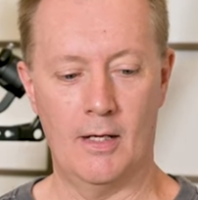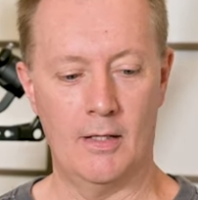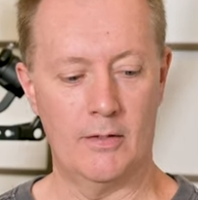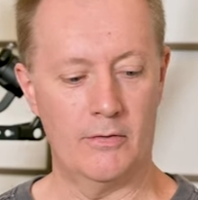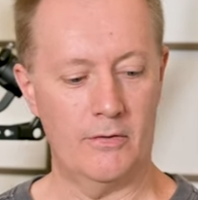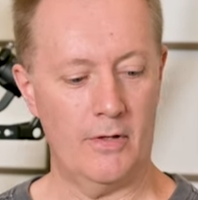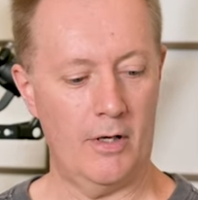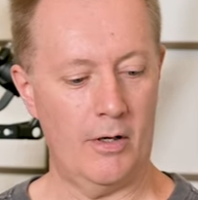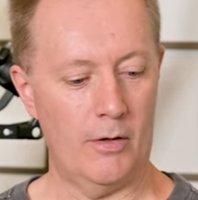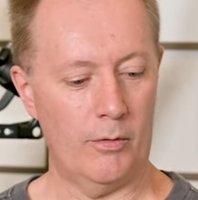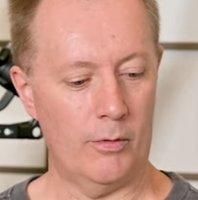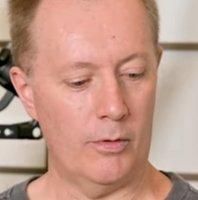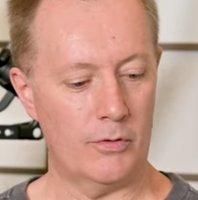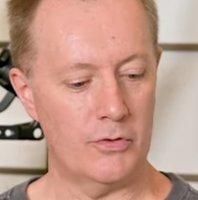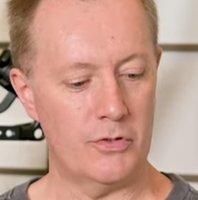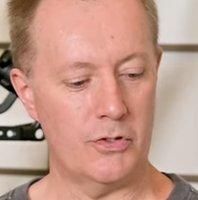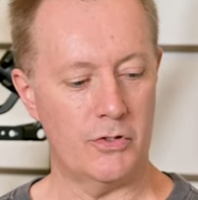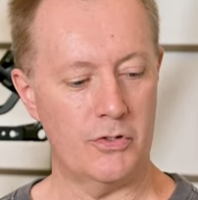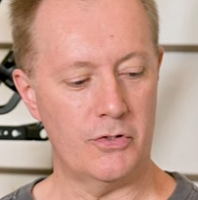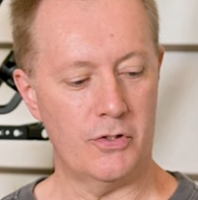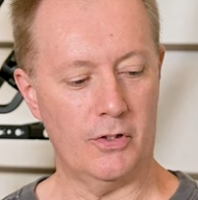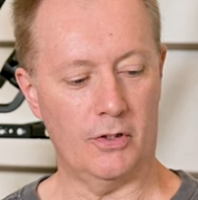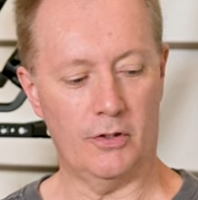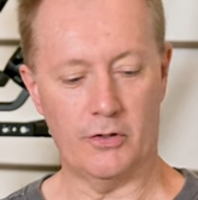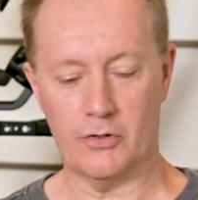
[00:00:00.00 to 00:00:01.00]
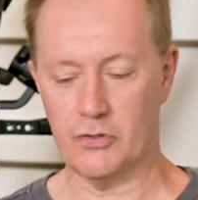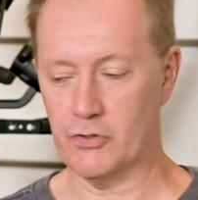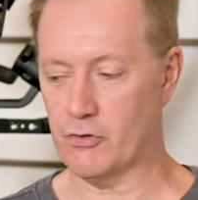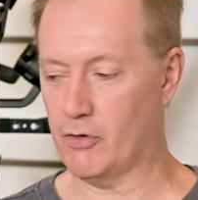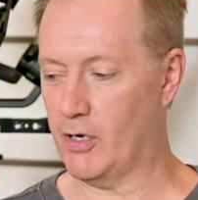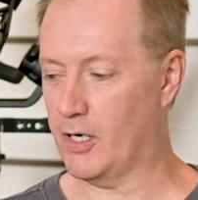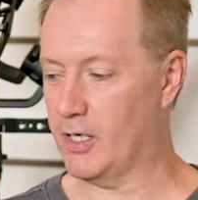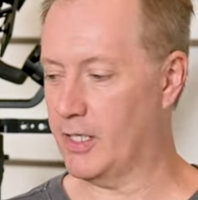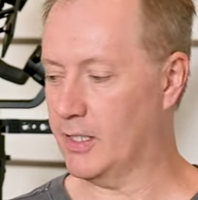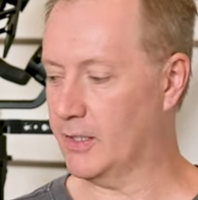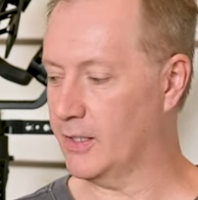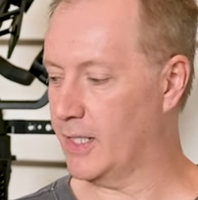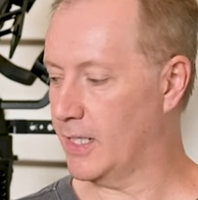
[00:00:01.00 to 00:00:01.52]
So I was just
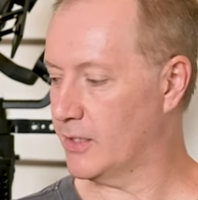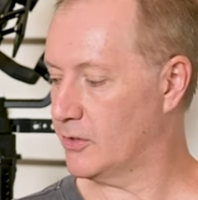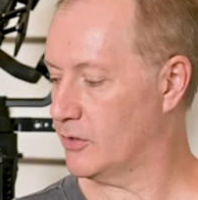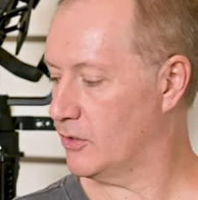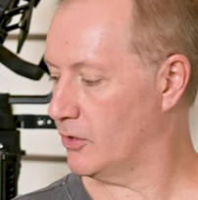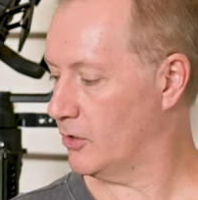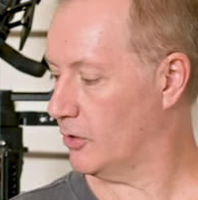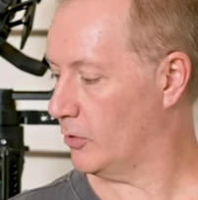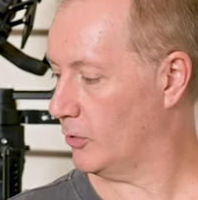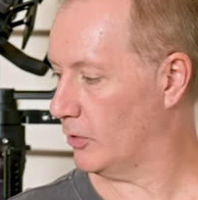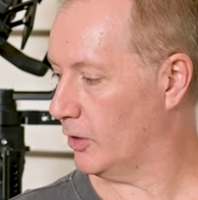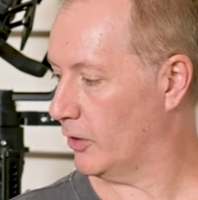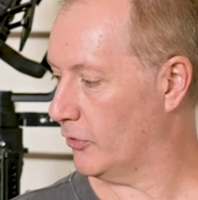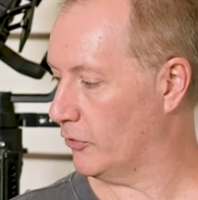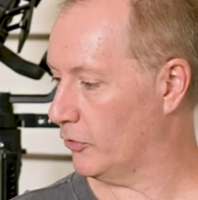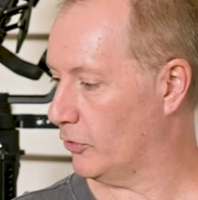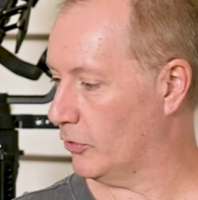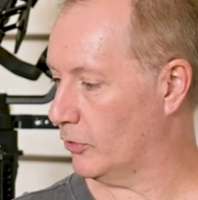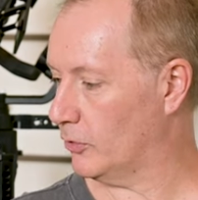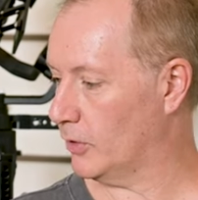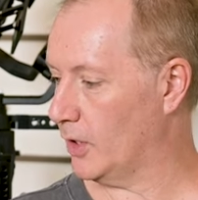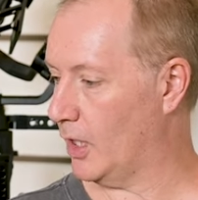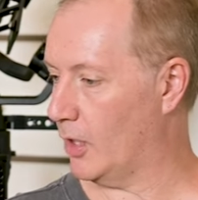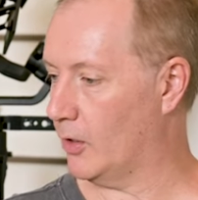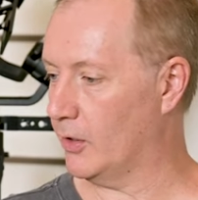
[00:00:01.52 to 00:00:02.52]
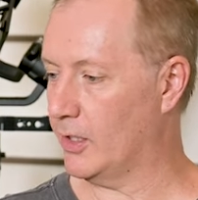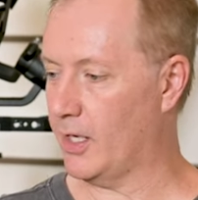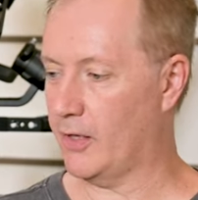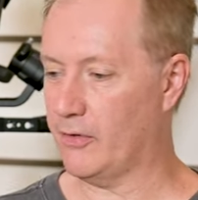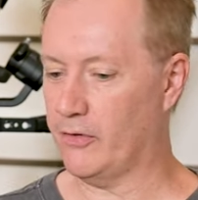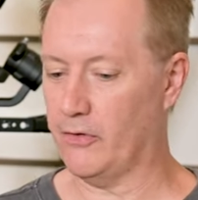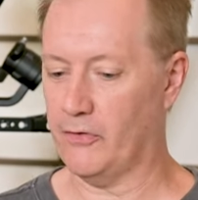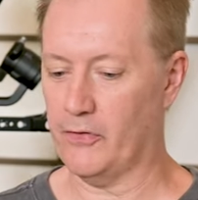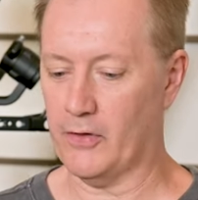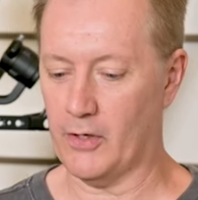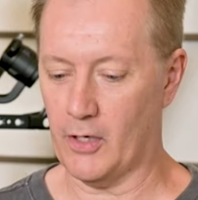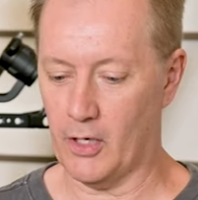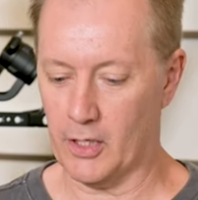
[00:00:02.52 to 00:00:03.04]
illustrating that to you, and I thought, you know,
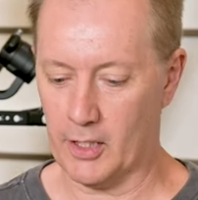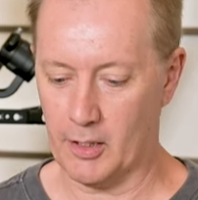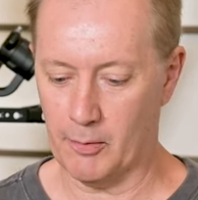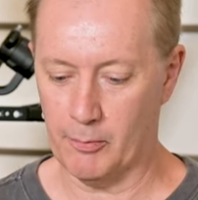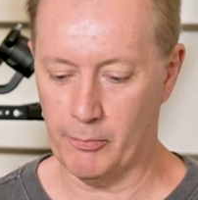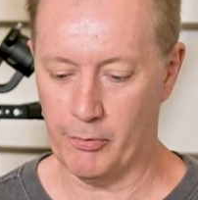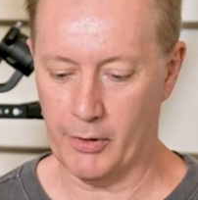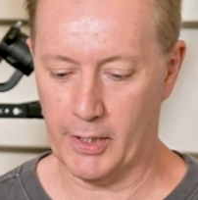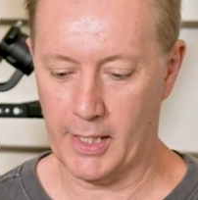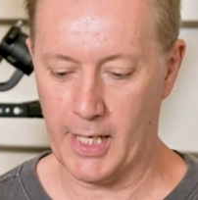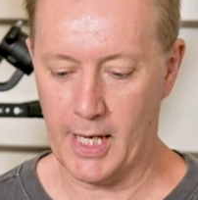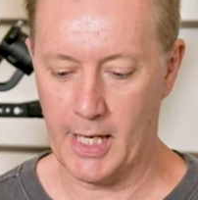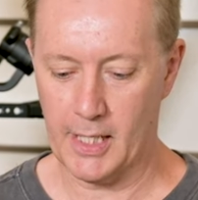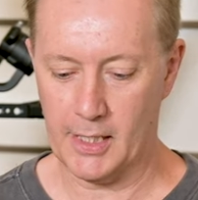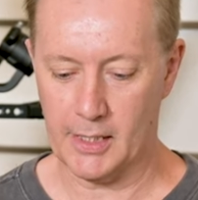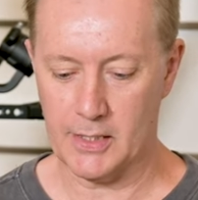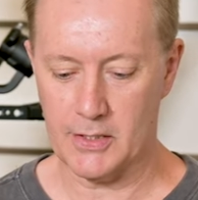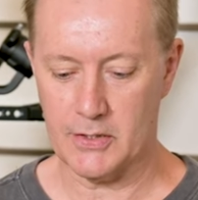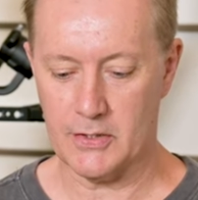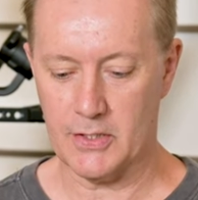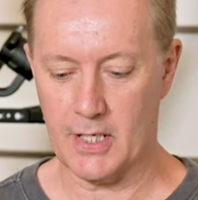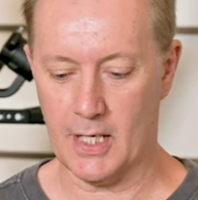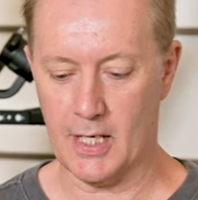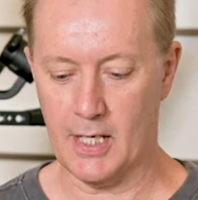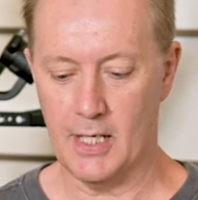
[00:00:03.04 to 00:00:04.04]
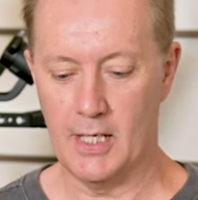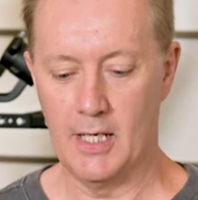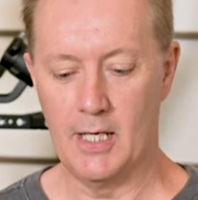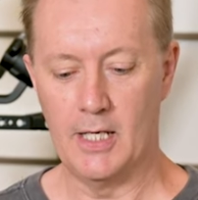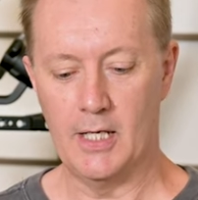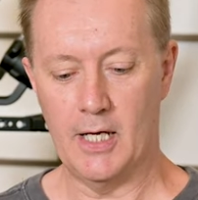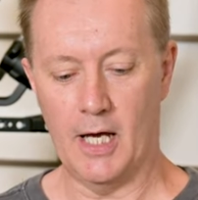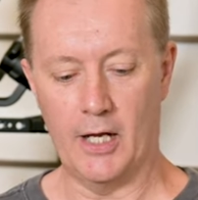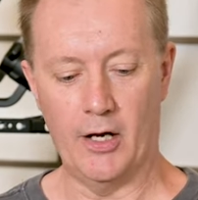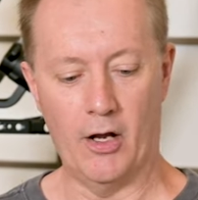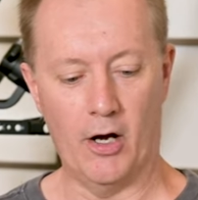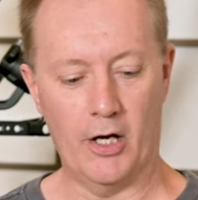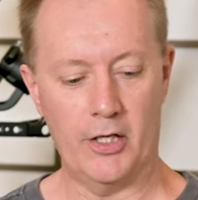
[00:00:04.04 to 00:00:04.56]
another thing I can bring out is uh,
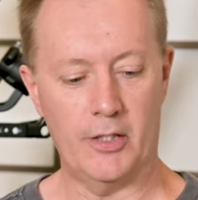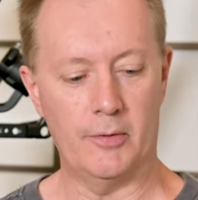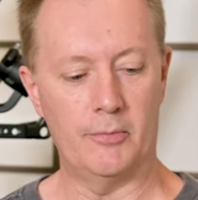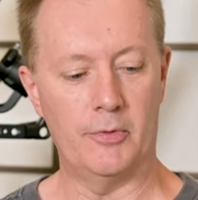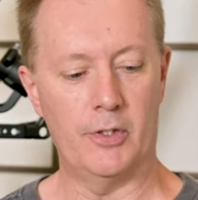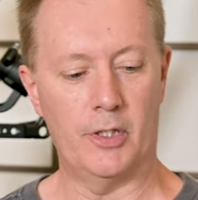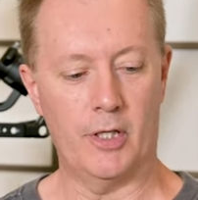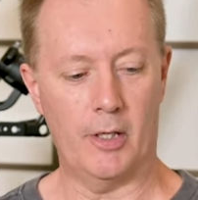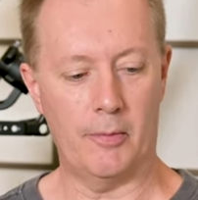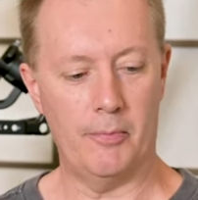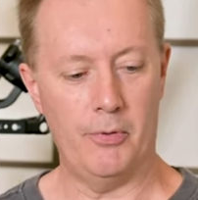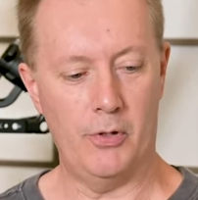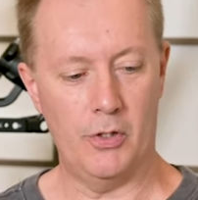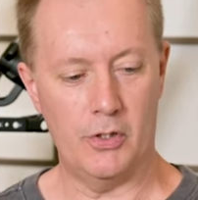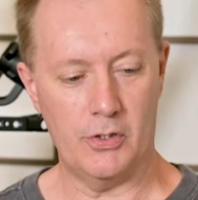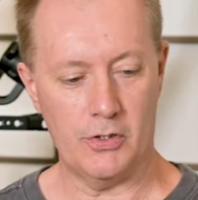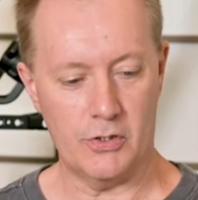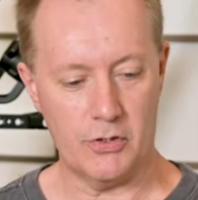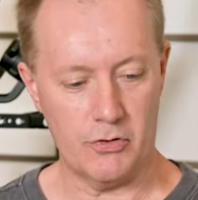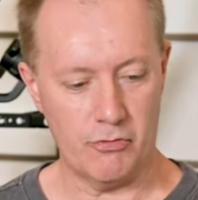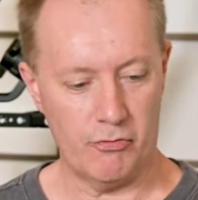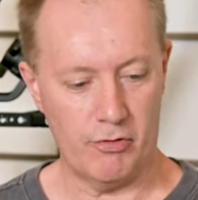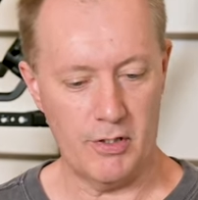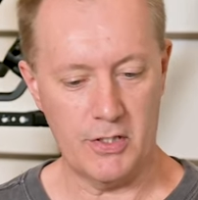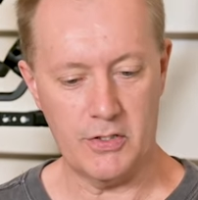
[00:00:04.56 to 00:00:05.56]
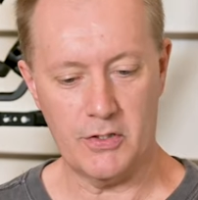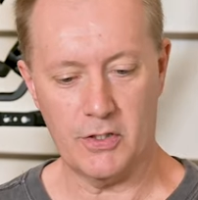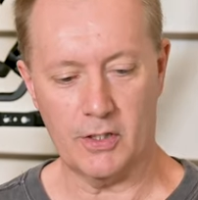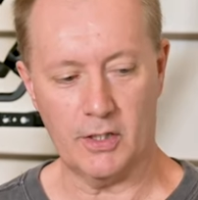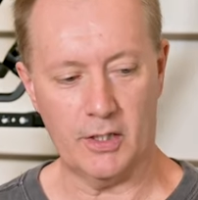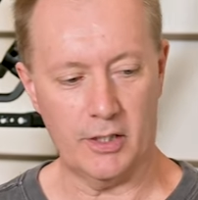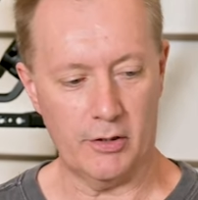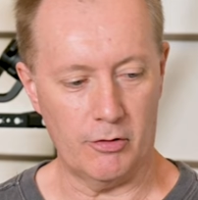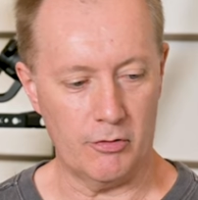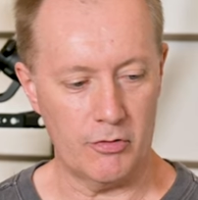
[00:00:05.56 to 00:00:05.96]
an item that I purchased recently.